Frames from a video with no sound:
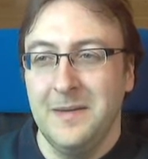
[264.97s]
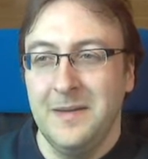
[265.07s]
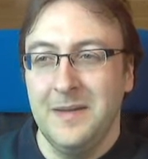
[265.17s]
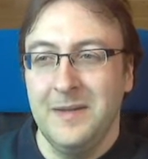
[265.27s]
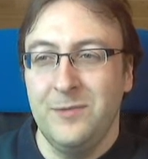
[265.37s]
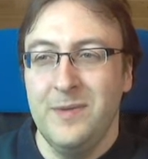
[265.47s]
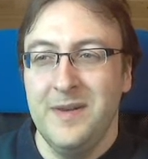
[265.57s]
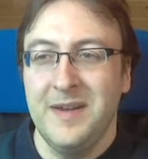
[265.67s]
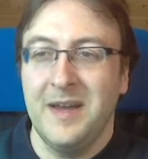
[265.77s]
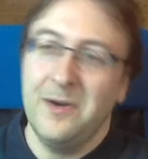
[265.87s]
it will
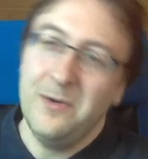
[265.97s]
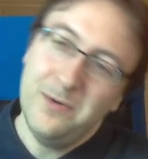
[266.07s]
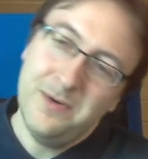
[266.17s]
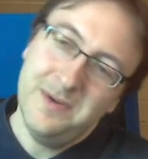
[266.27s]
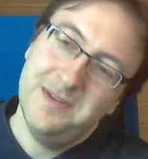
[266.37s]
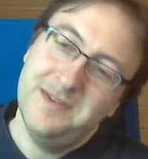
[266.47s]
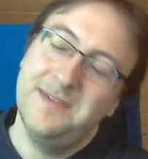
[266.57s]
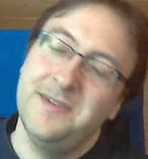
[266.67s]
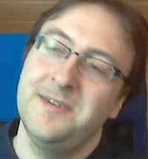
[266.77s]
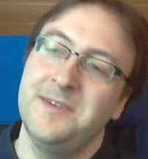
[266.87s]
now
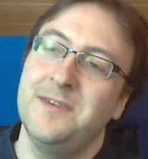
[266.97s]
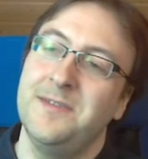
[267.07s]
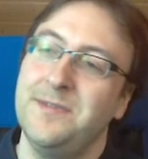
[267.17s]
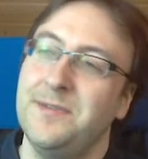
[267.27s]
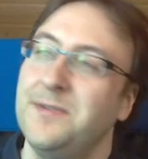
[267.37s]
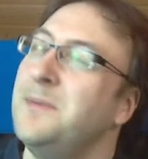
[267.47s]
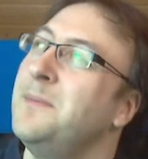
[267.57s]
sort of